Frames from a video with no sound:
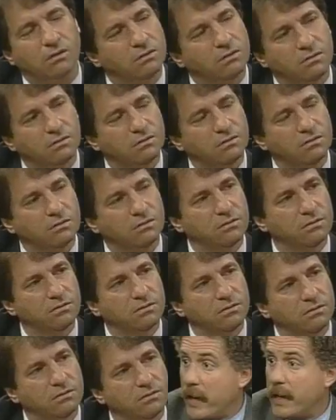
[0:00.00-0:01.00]
And by the way,
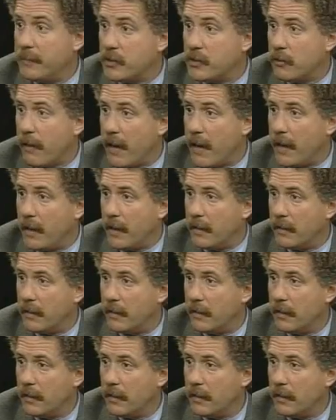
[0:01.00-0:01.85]
to Williams' credit,